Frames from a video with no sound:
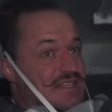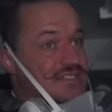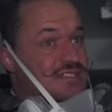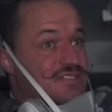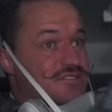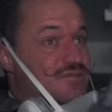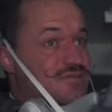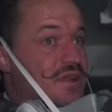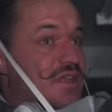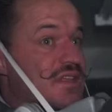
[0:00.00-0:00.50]

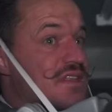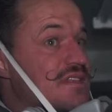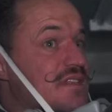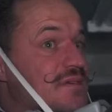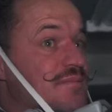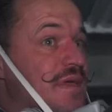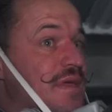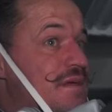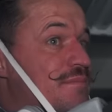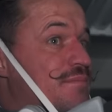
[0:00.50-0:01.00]
This is really
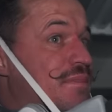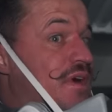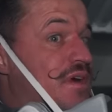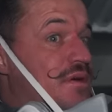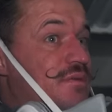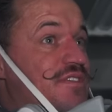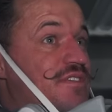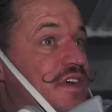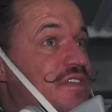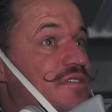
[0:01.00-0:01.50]
the main
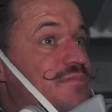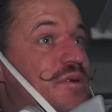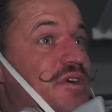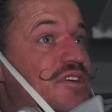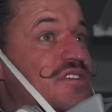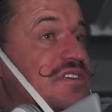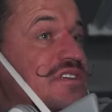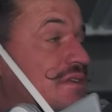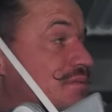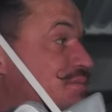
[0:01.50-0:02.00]
part with all the
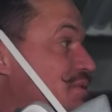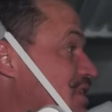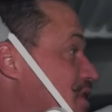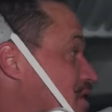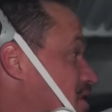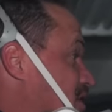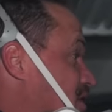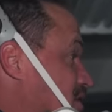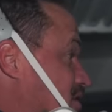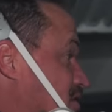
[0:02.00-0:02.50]
personal
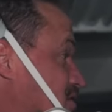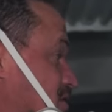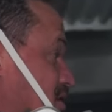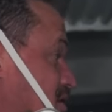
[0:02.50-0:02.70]
belongings.